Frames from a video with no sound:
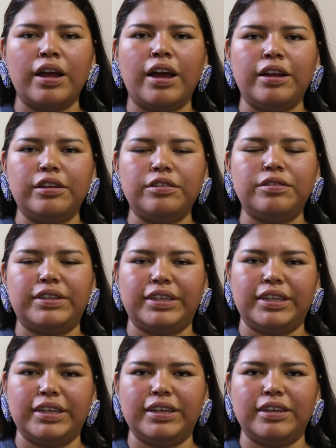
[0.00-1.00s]
and you
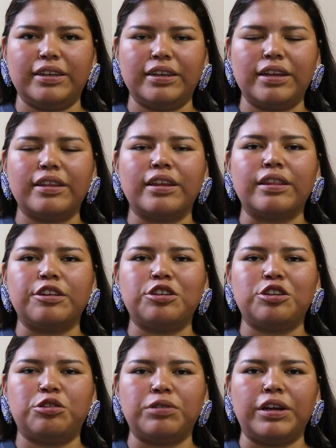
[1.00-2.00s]
see that the
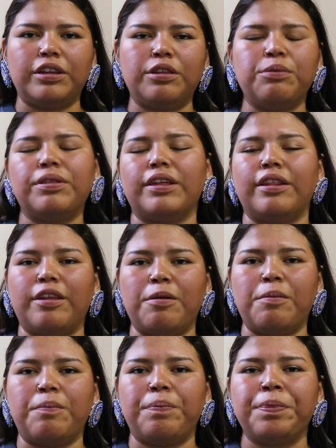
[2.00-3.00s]
strength within
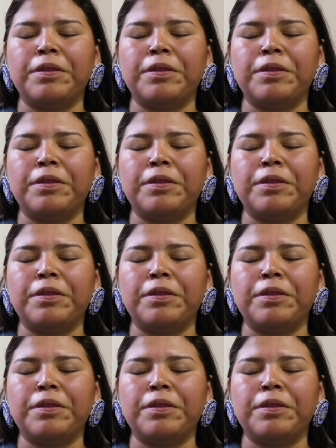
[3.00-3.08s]
them